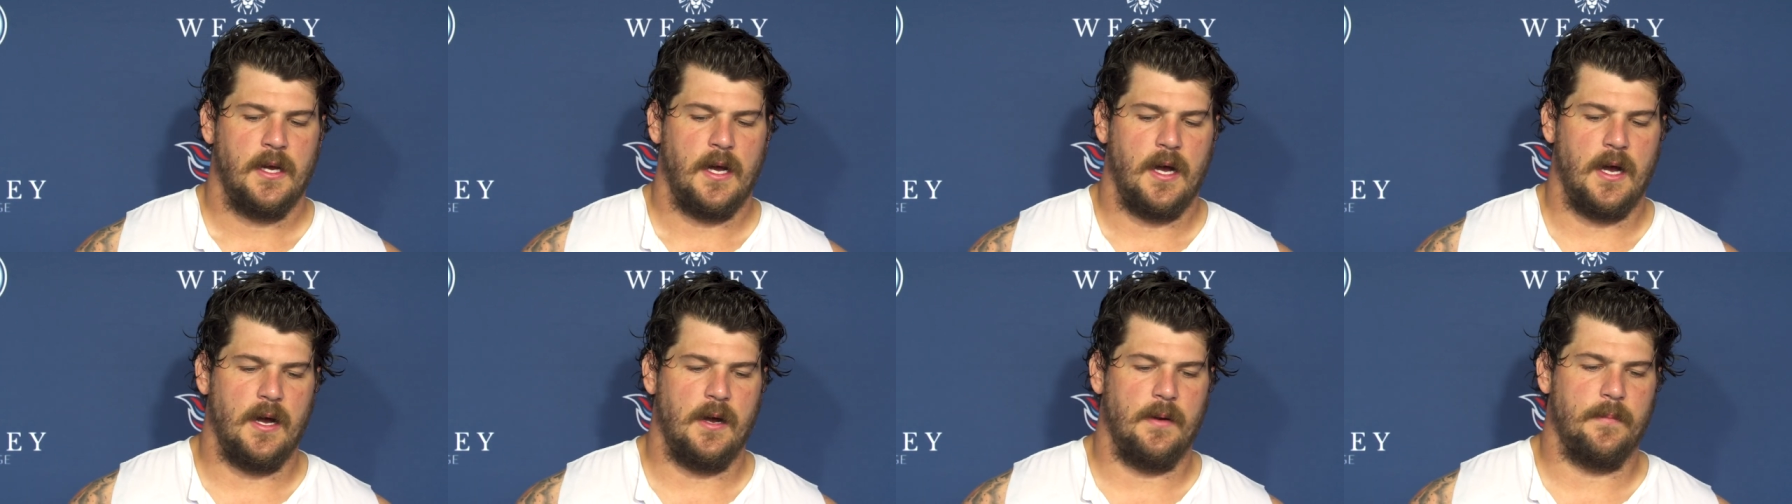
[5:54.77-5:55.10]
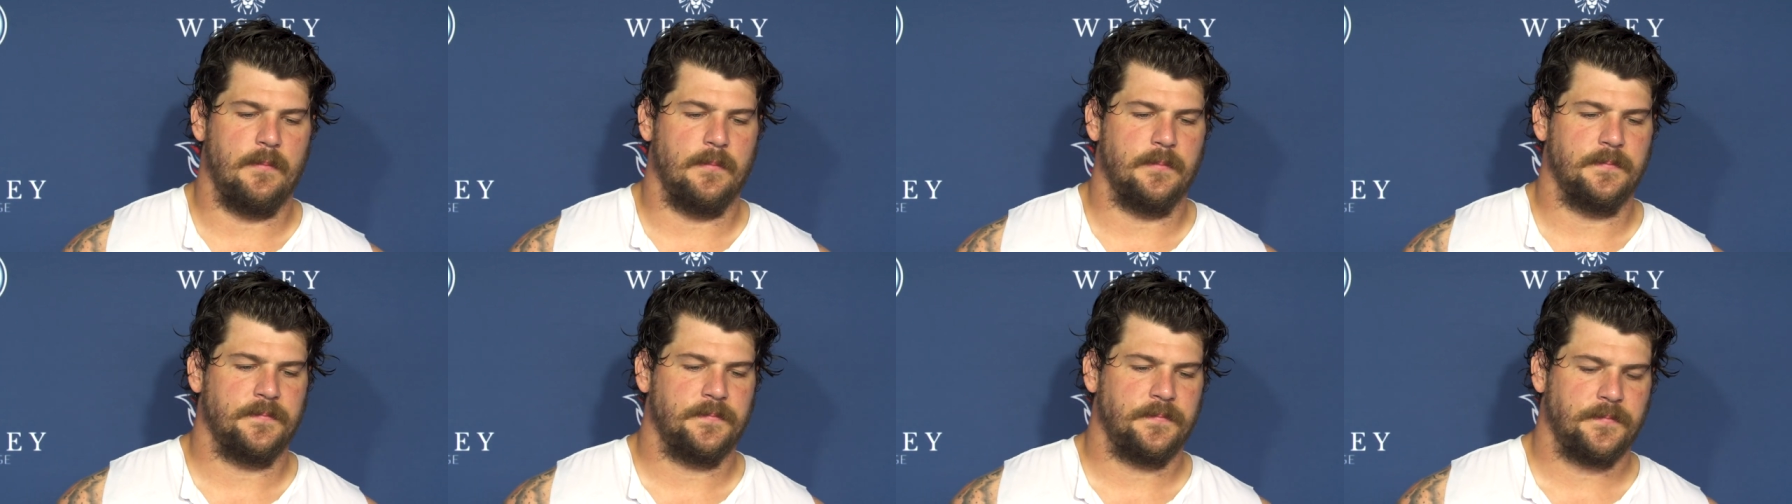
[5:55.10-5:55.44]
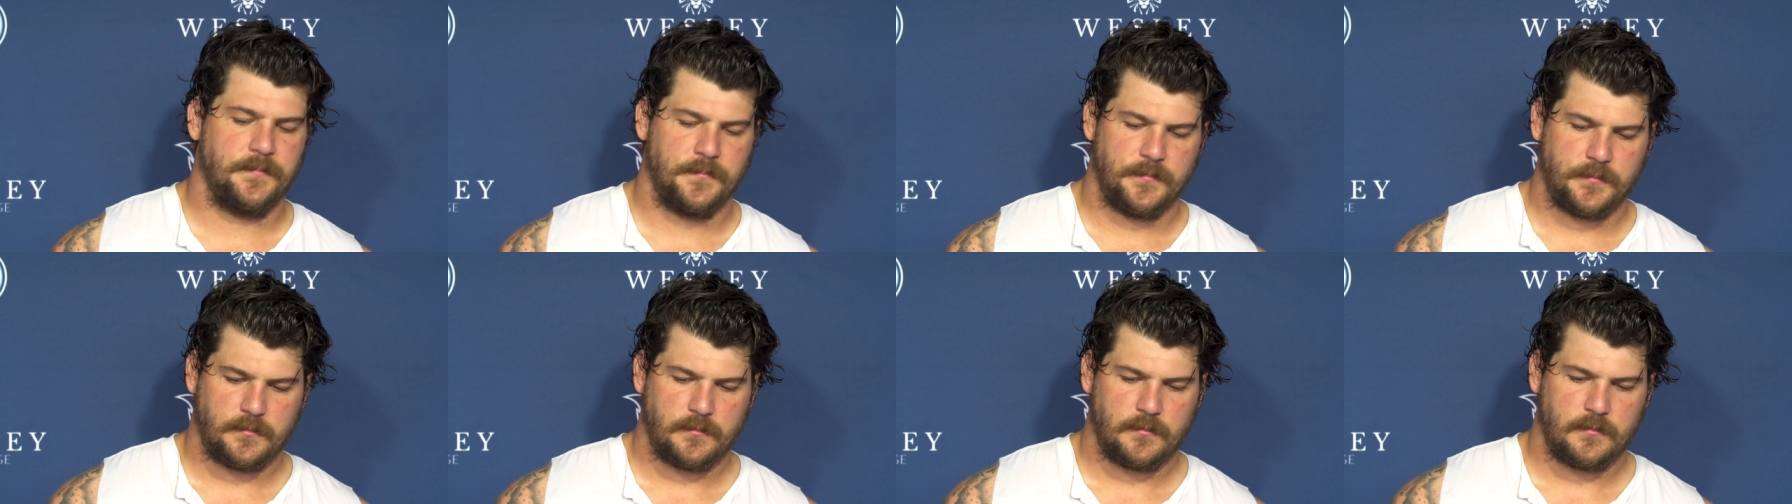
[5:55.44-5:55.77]
I
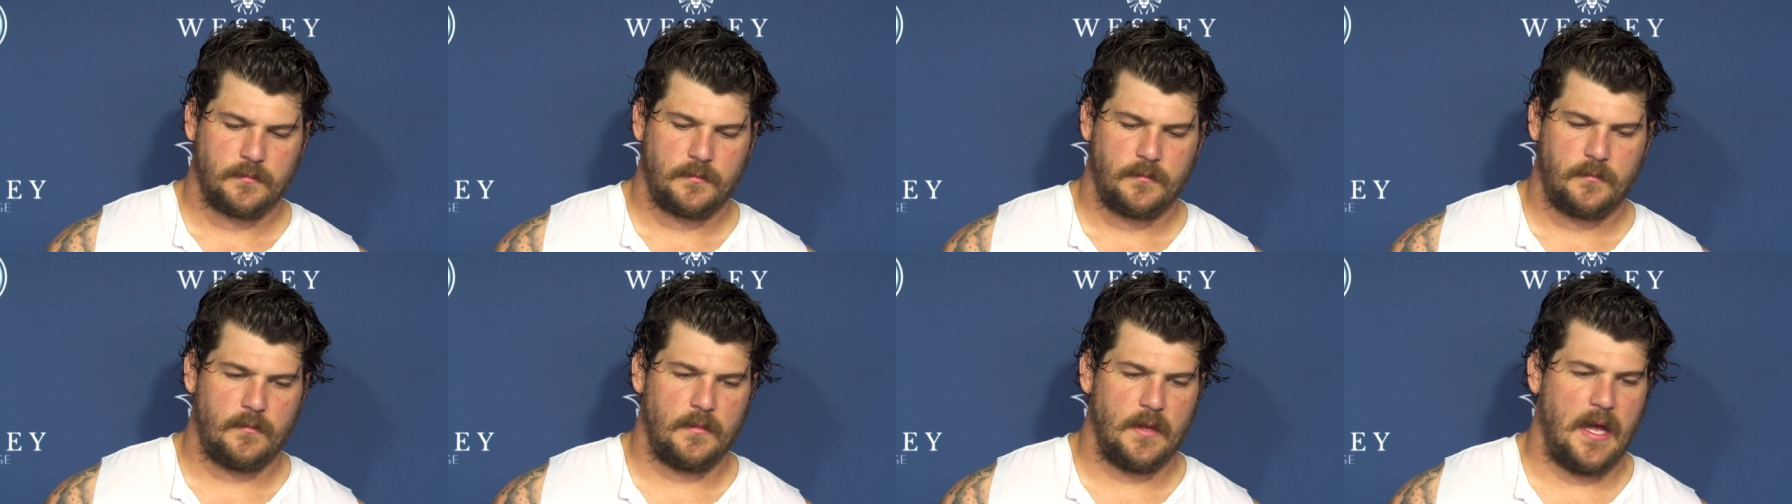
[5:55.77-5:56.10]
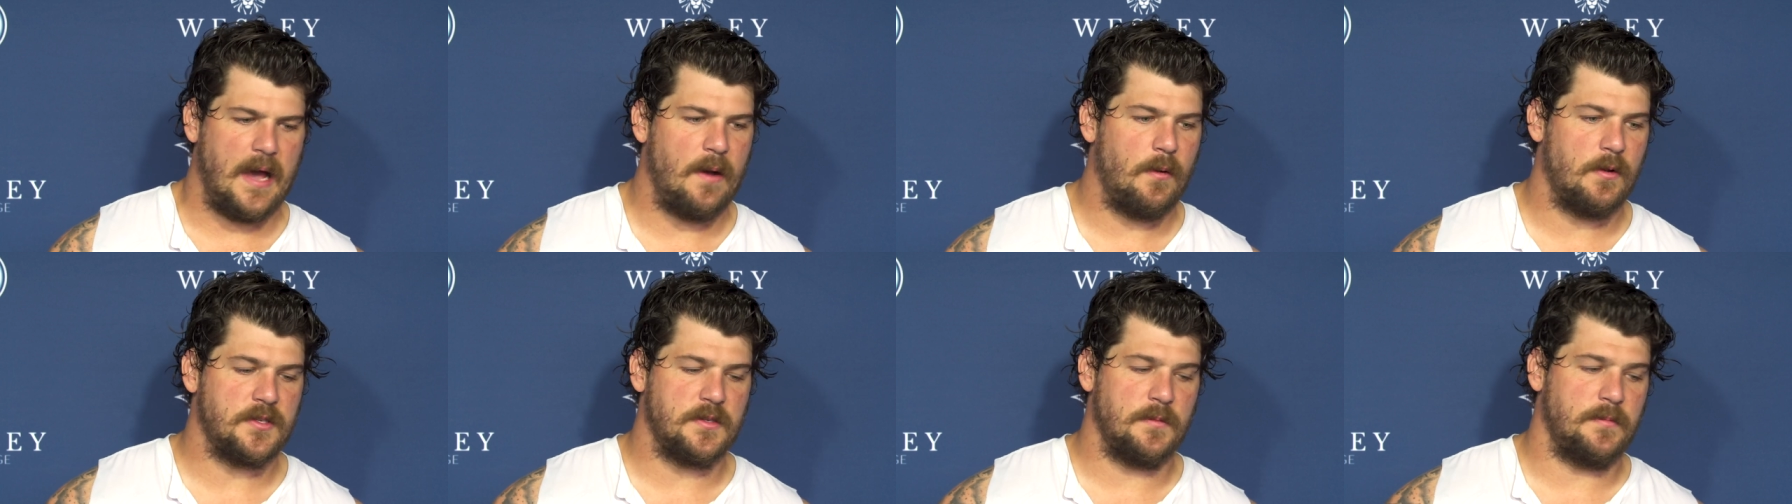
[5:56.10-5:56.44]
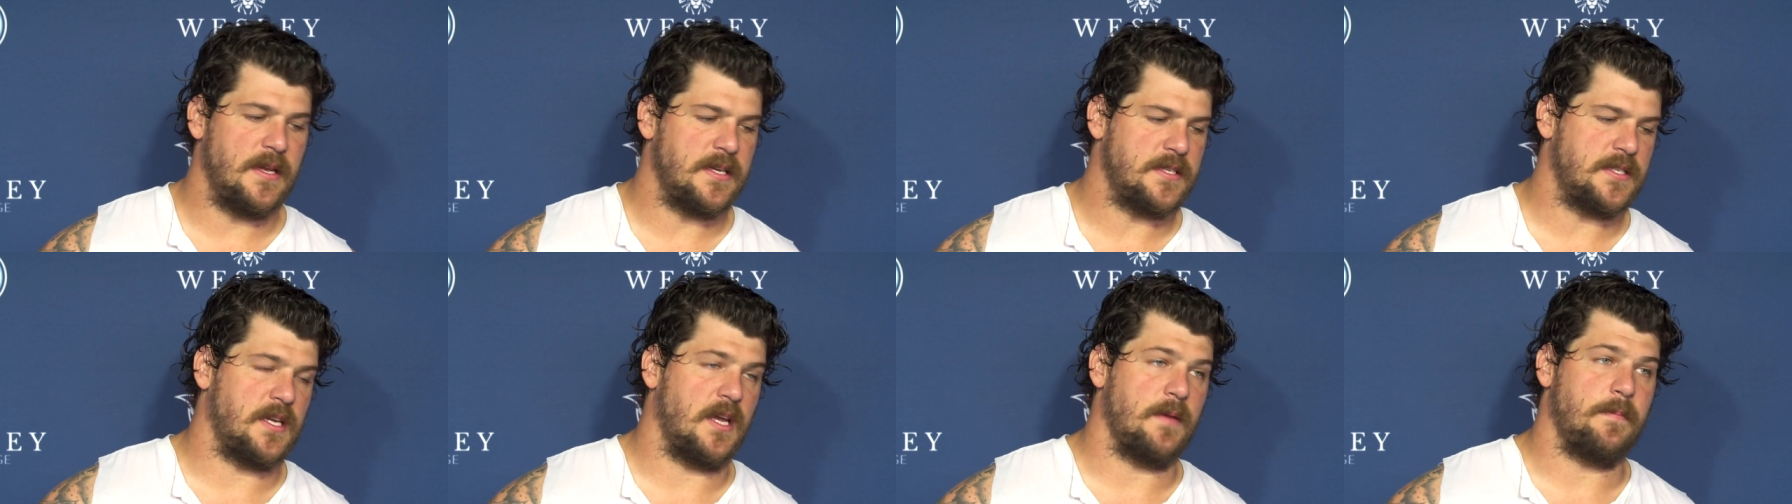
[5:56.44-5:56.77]
wasn't
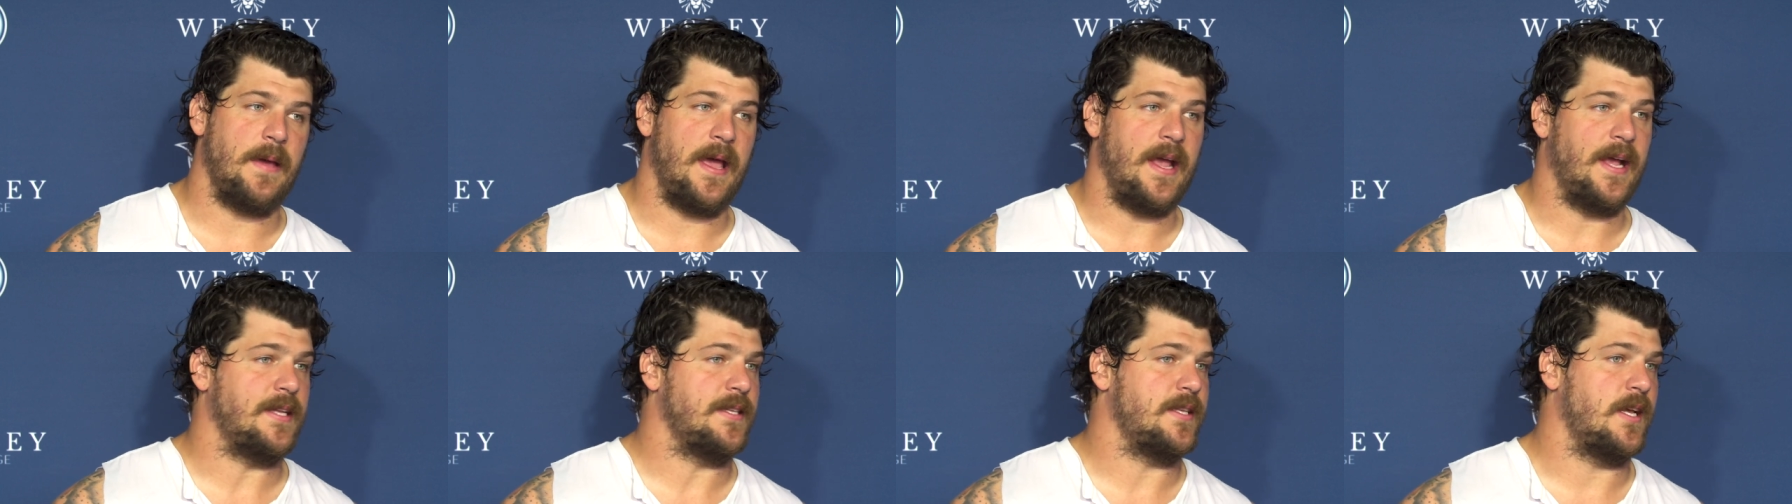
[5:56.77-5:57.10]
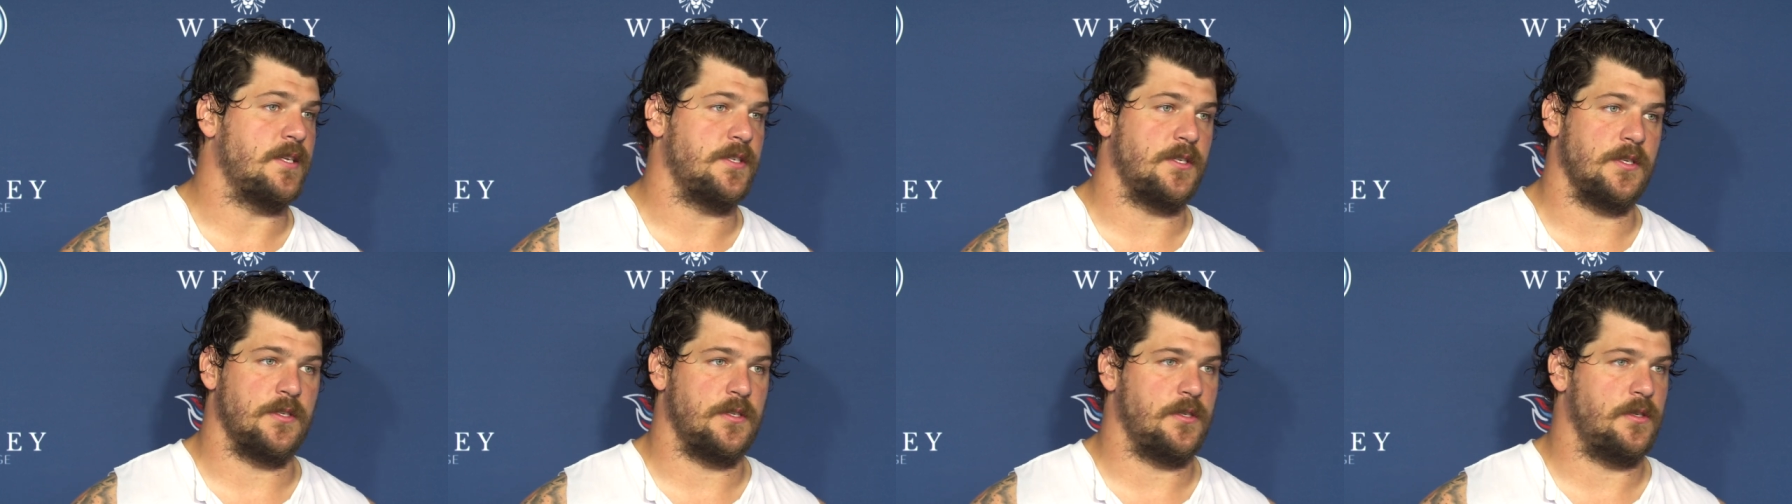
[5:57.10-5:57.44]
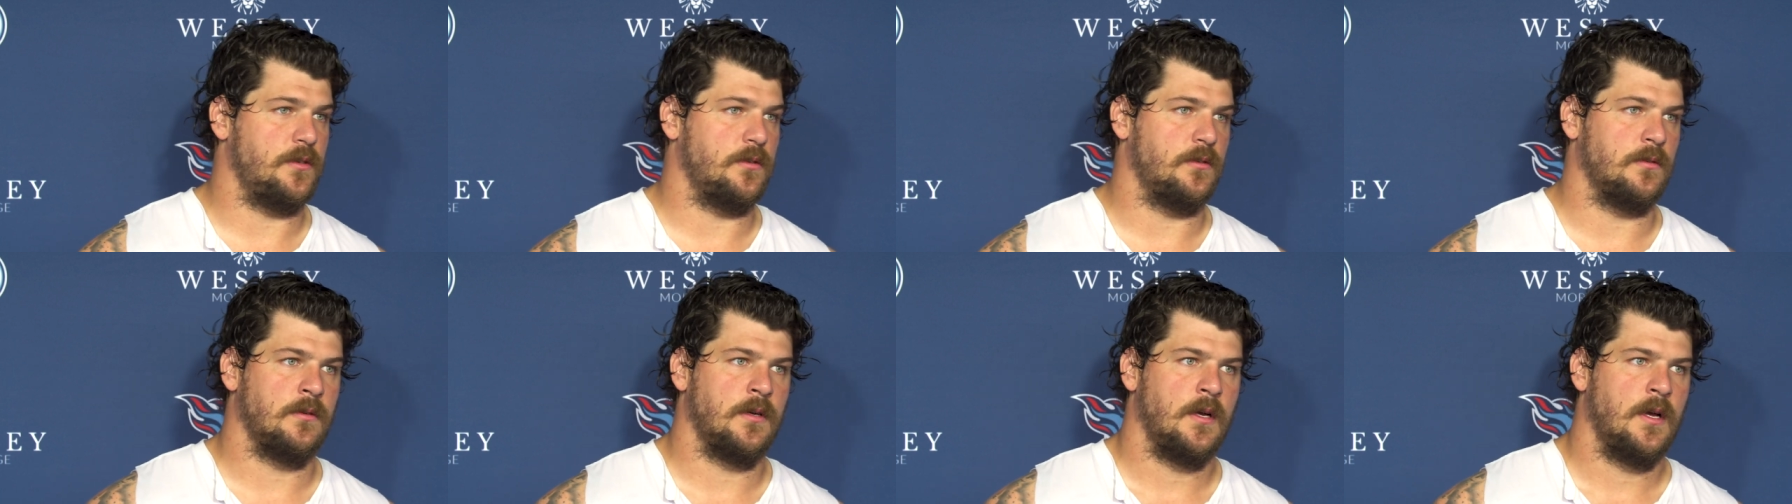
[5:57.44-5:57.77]
necessarily paying attention
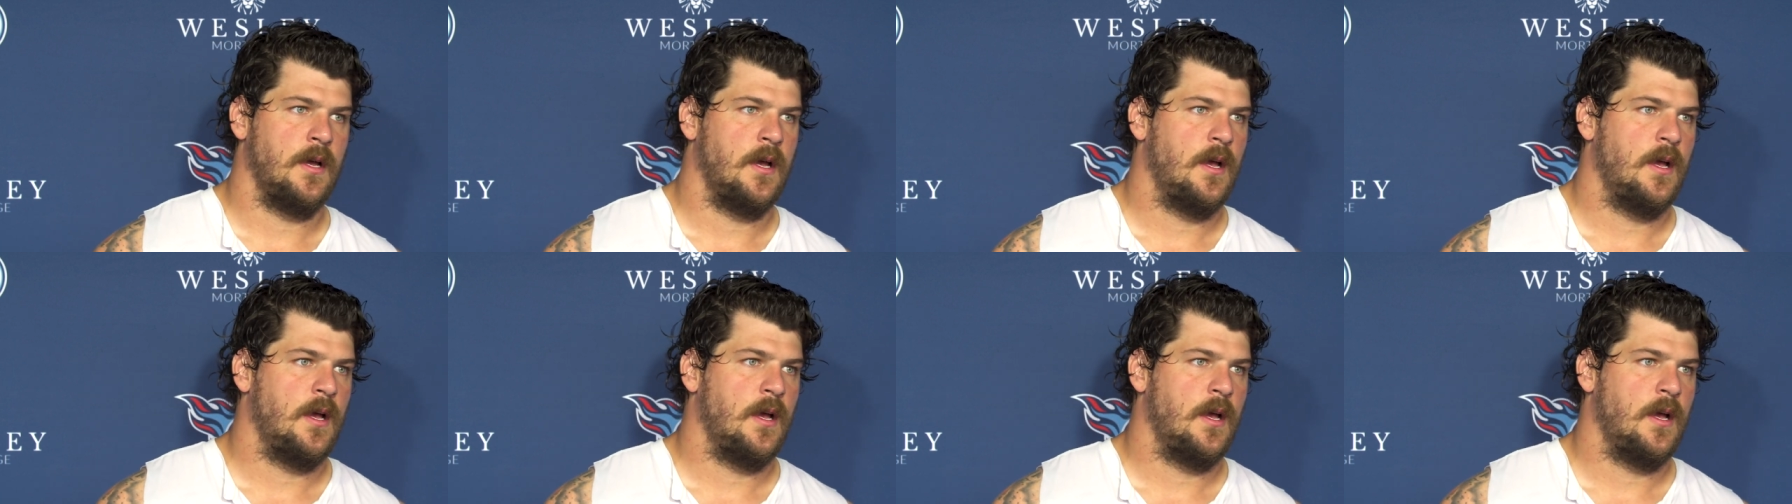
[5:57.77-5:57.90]
to